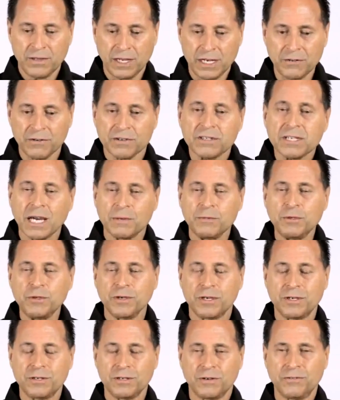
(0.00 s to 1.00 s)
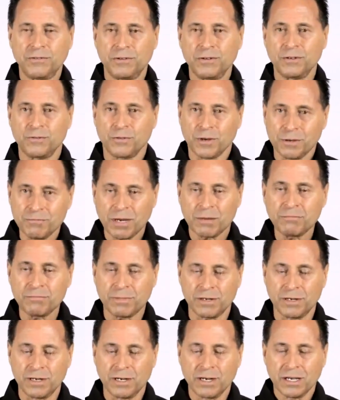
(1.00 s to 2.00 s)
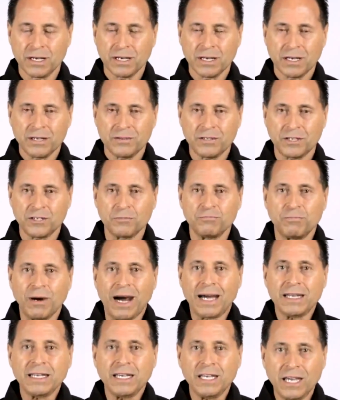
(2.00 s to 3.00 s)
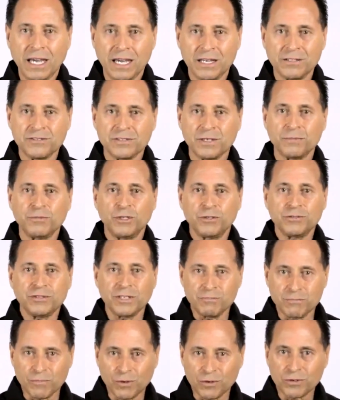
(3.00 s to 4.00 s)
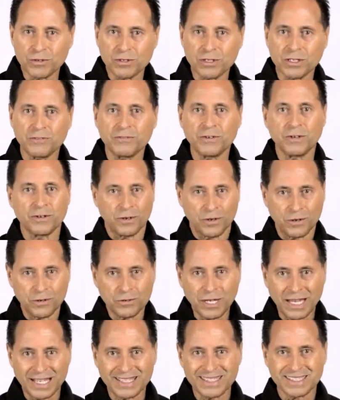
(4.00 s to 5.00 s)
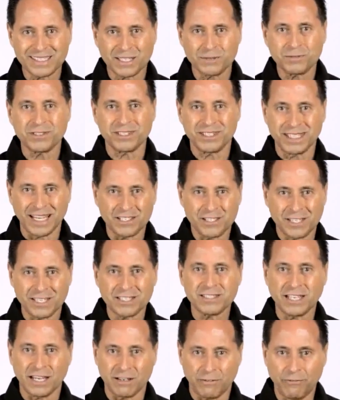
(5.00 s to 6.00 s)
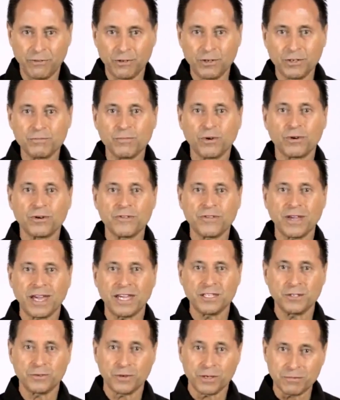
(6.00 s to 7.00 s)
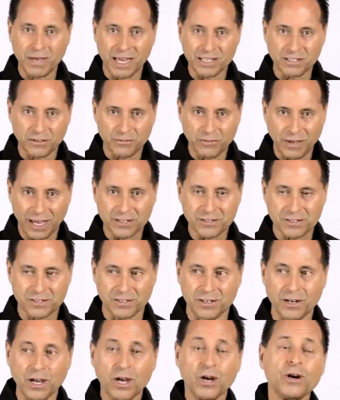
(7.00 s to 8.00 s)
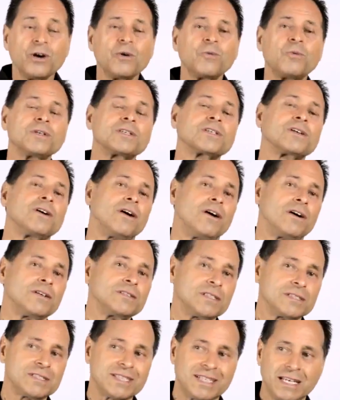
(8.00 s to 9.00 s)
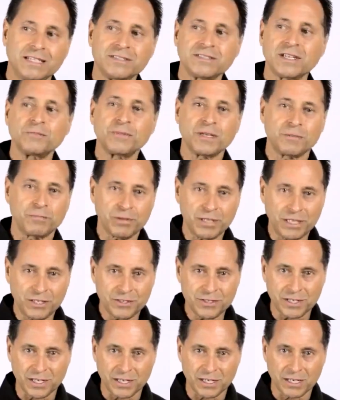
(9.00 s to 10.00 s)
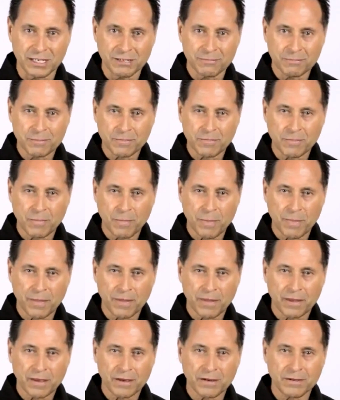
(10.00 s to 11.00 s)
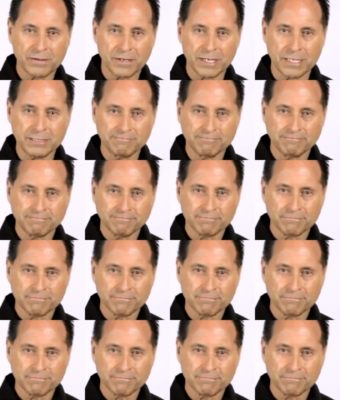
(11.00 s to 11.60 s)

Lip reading: every time you cook food, remember that your body ends up using more of your own enzymes to digest that food more than you remanufacture, which causes an enzyme depletion, right?